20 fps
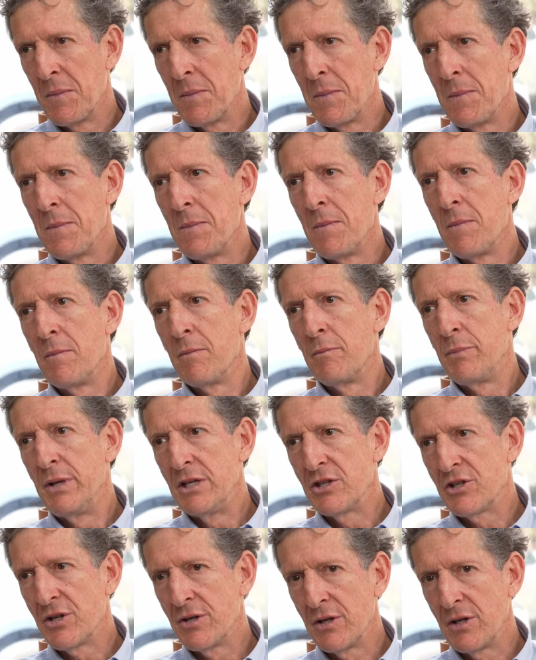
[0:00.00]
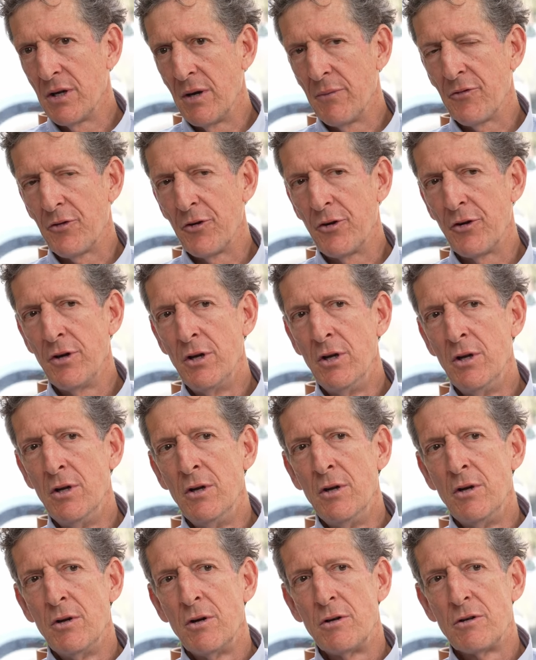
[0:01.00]
Mm. Peace and comfort.
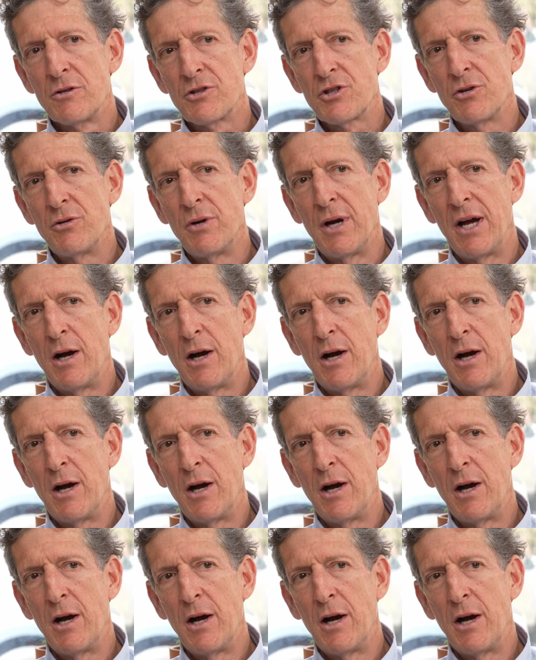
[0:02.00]
Also,